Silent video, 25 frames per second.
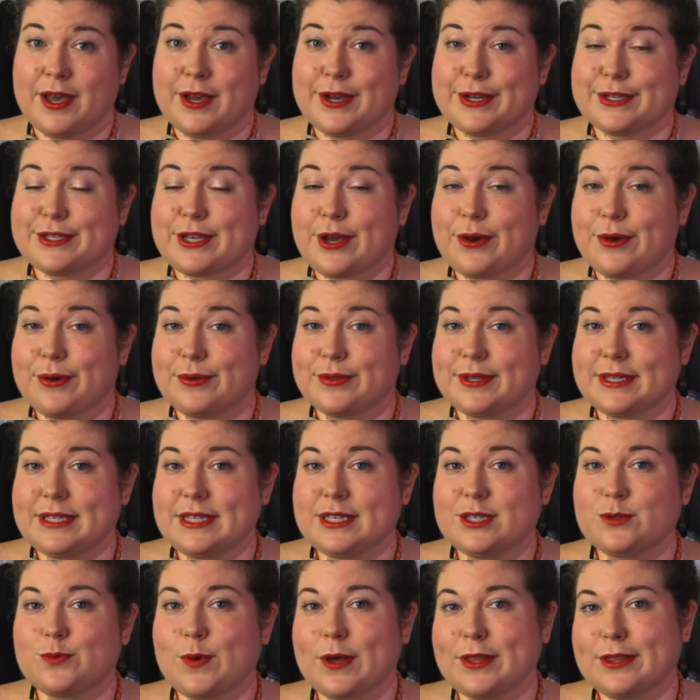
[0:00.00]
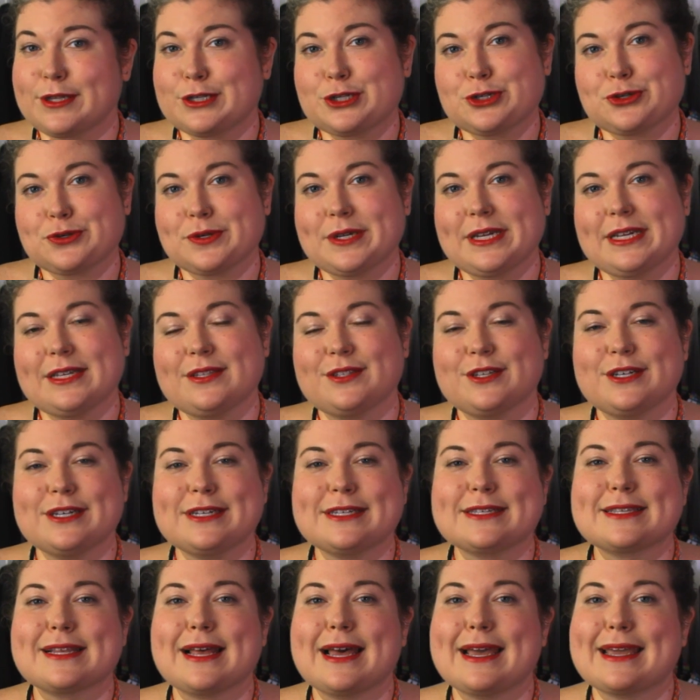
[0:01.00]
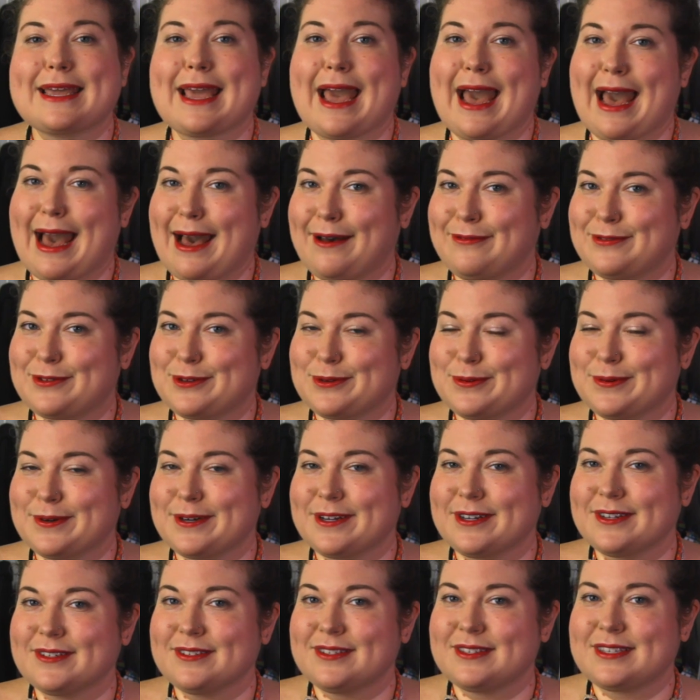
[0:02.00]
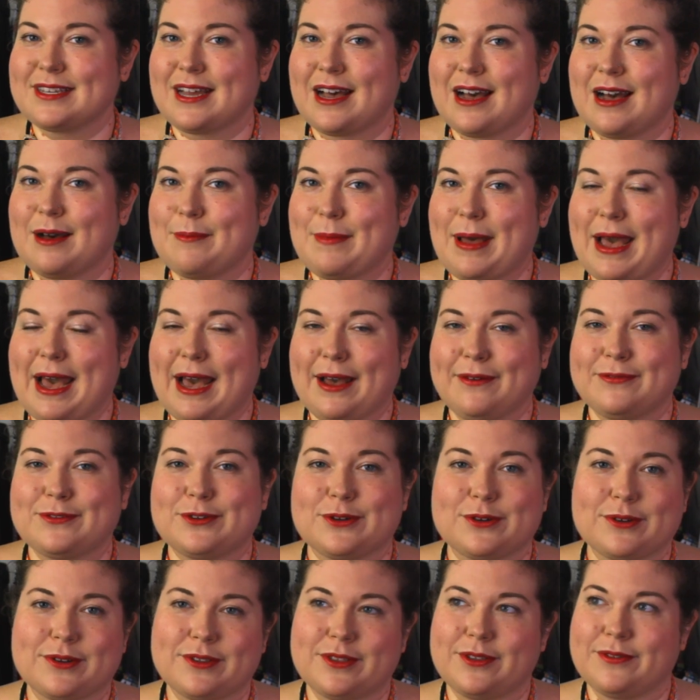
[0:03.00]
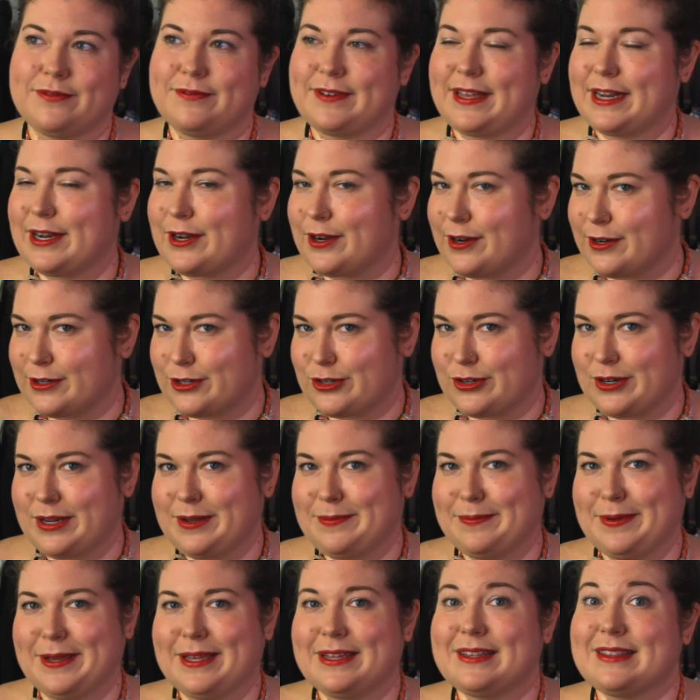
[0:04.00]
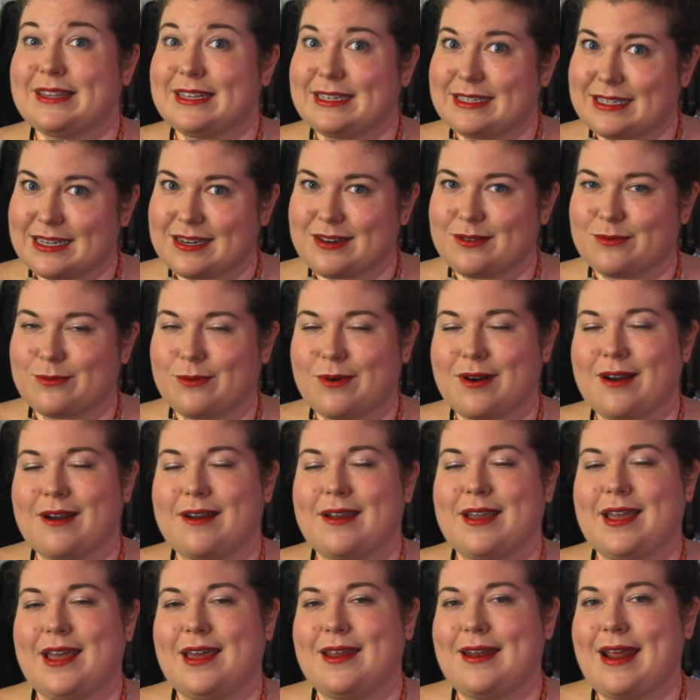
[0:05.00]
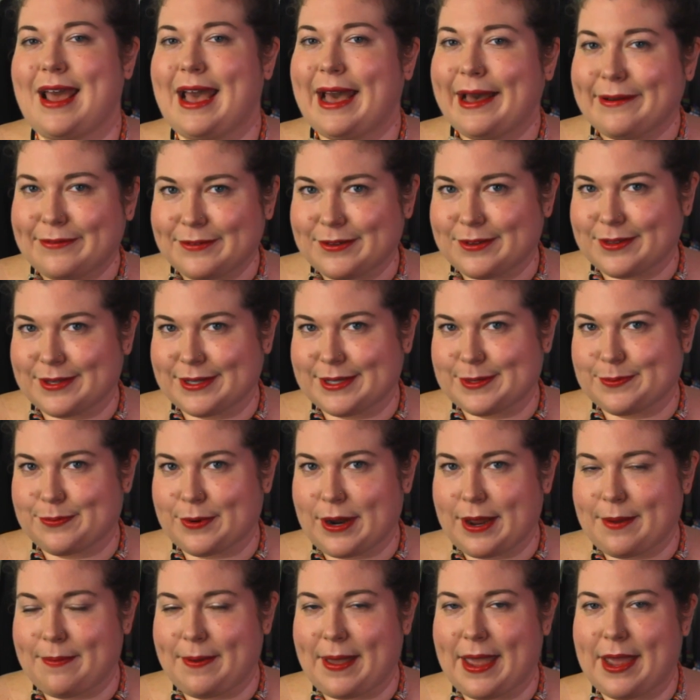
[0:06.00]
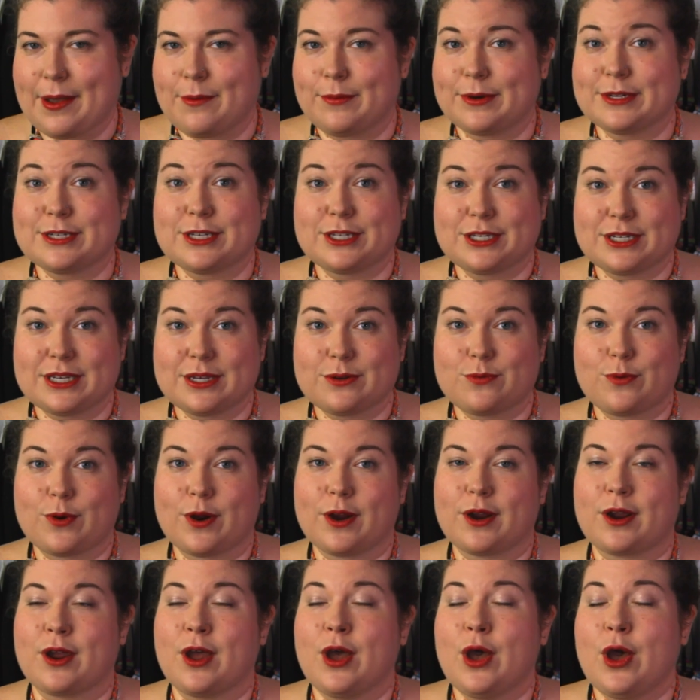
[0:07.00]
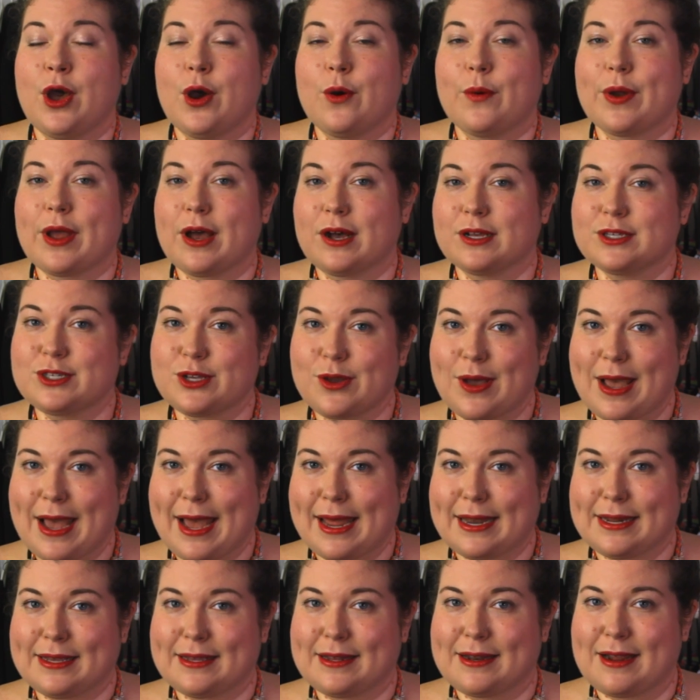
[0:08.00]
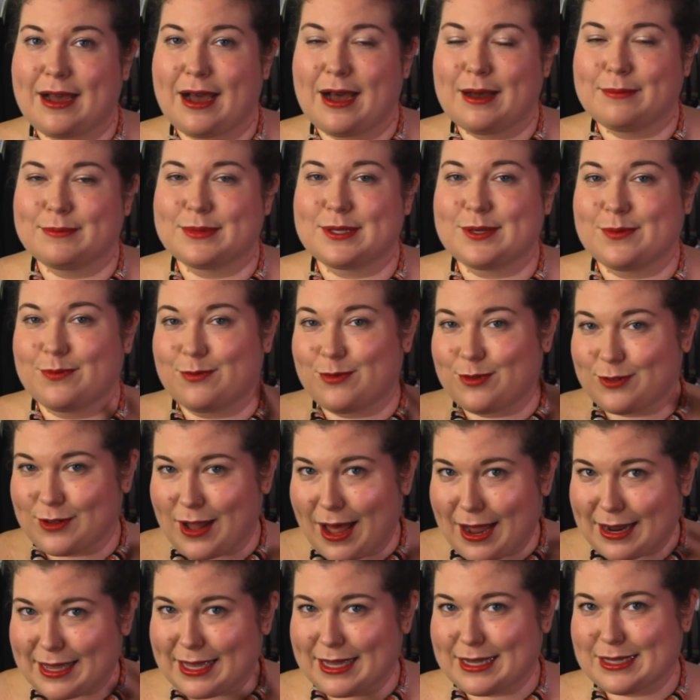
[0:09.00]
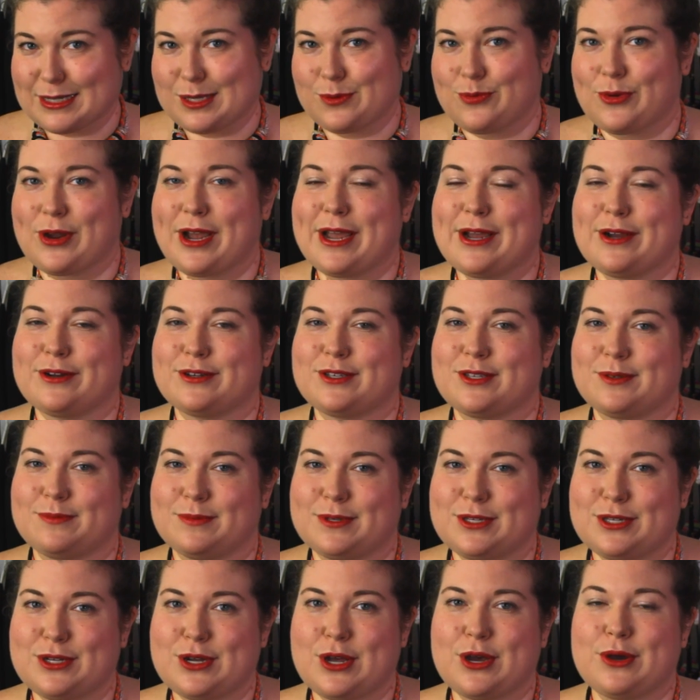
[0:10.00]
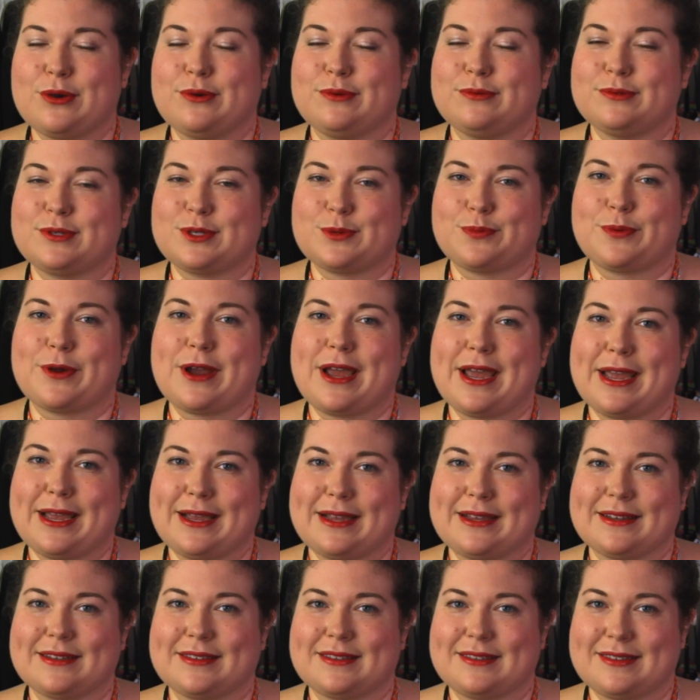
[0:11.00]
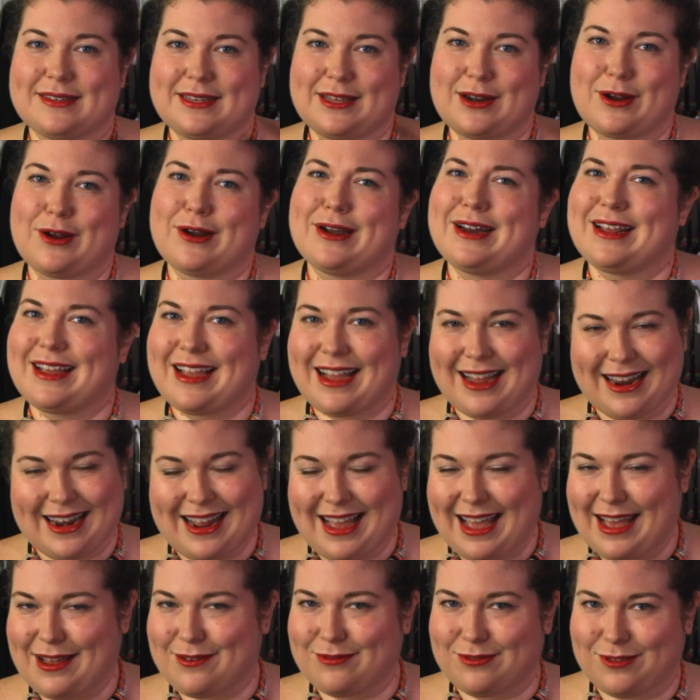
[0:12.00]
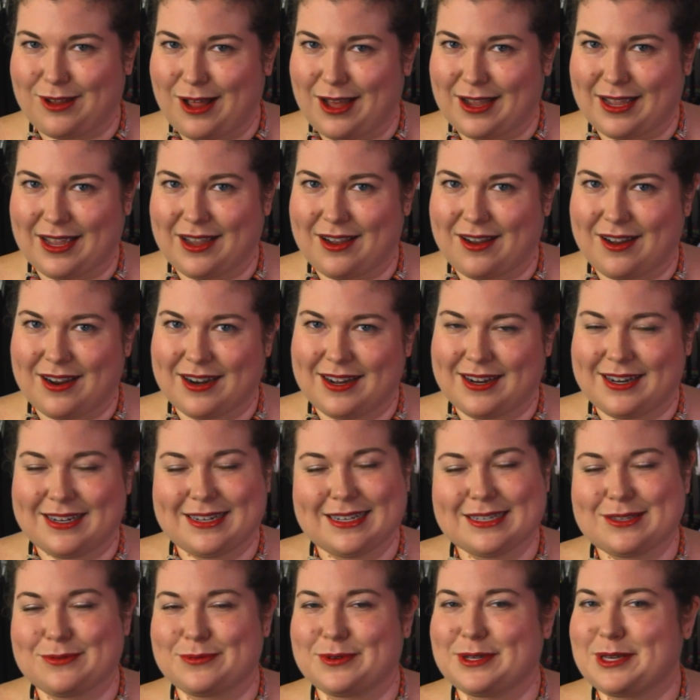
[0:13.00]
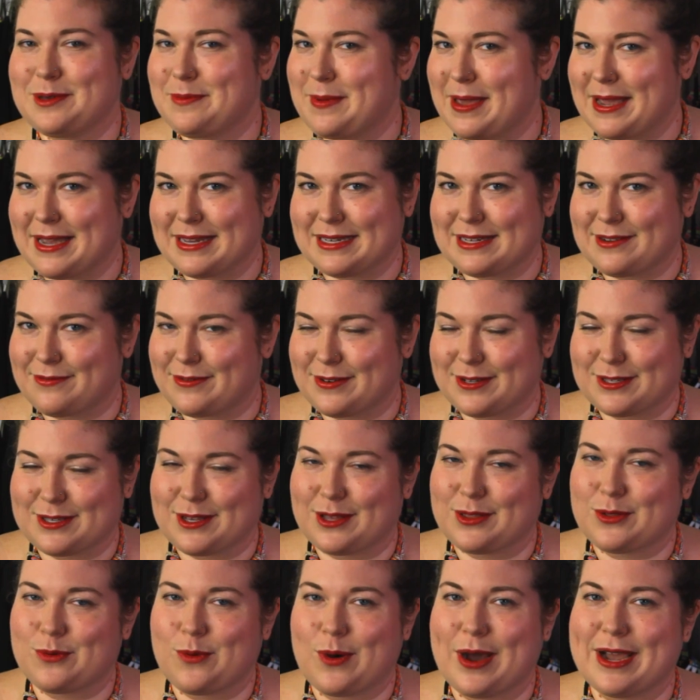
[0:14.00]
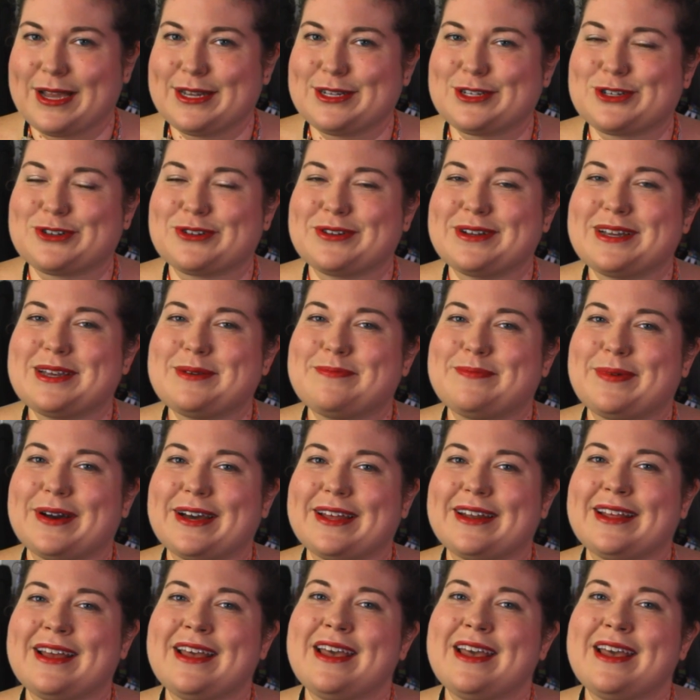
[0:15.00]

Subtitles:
So this is what the tree looks like afterwards, after the vinegar treatment that didn't work and after the spray paint, which did work. We also added some flocking spray or some snow spray because it already kind of had flocking on it. It doesn't really make a difference on the white tree, but